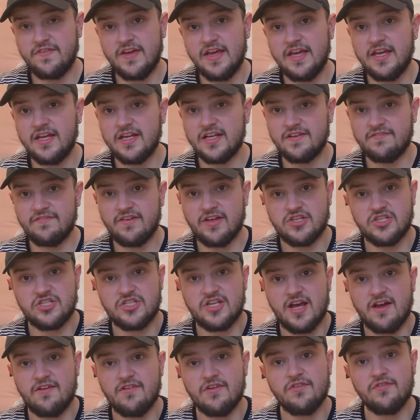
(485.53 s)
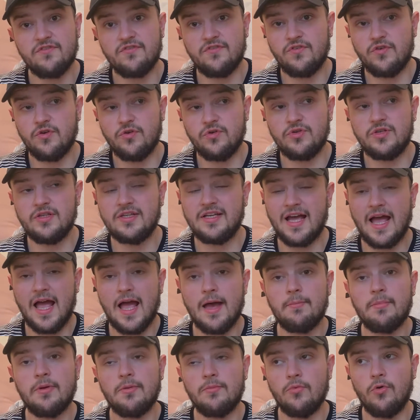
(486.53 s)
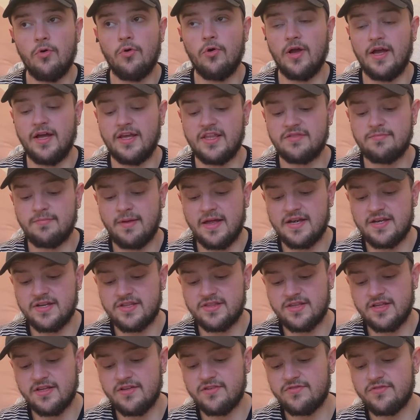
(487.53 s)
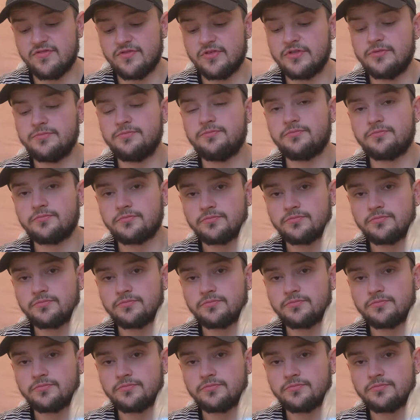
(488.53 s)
vegan and vegetarian food can be more expensive.